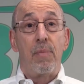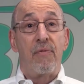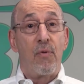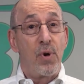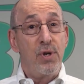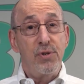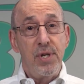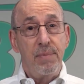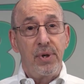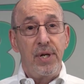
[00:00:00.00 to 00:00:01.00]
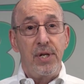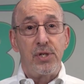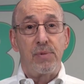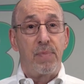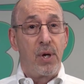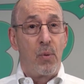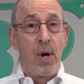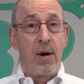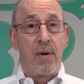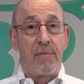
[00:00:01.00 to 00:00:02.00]
Before using bleach, be
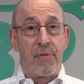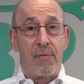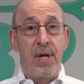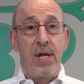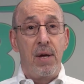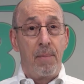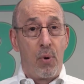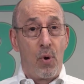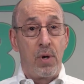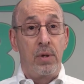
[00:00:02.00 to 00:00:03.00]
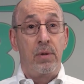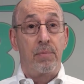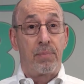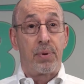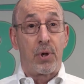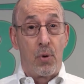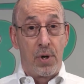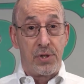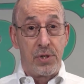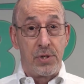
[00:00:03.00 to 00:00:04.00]
aware of three important
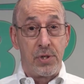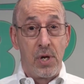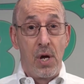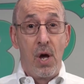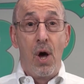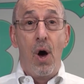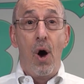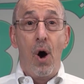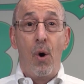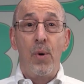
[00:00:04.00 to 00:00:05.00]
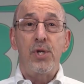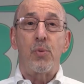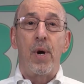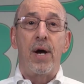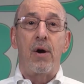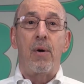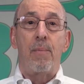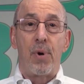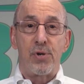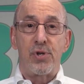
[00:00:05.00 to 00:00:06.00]
precautions. Always wear
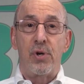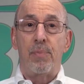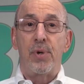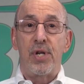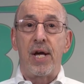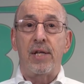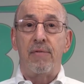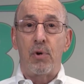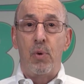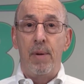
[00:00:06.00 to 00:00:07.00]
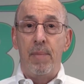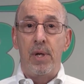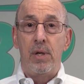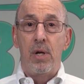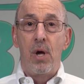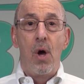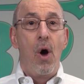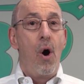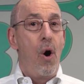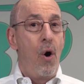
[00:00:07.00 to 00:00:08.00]
personal protective equipment,
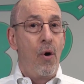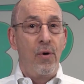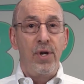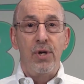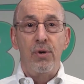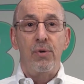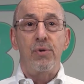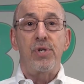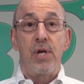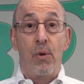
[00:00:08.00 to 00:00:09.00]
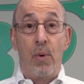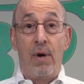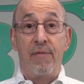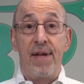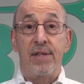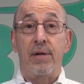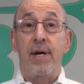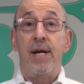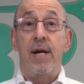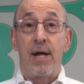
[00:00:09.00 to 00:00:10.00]
only use in a
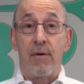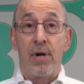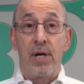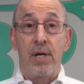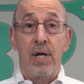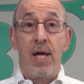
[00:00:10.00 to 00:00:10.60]
well-ventilated area,